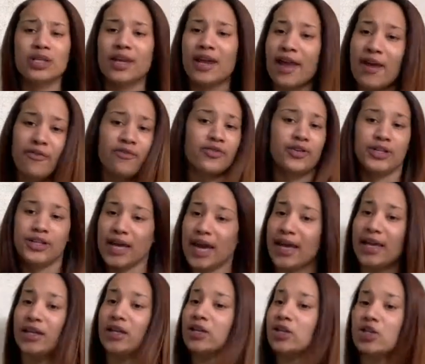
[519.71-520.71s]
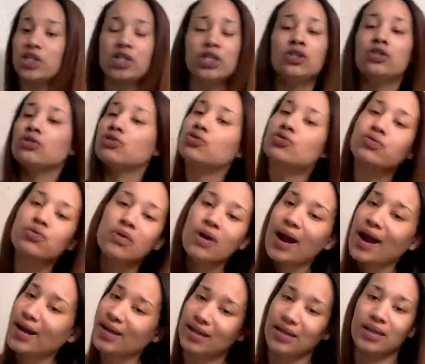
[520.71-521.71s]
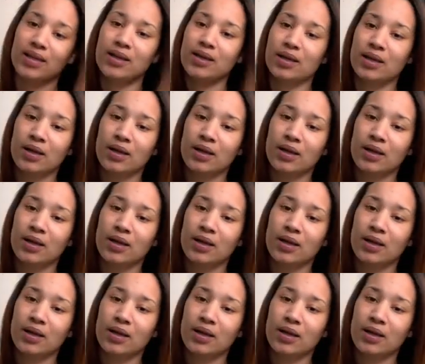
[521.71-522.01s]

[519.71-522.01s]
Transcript: every day because she's trying.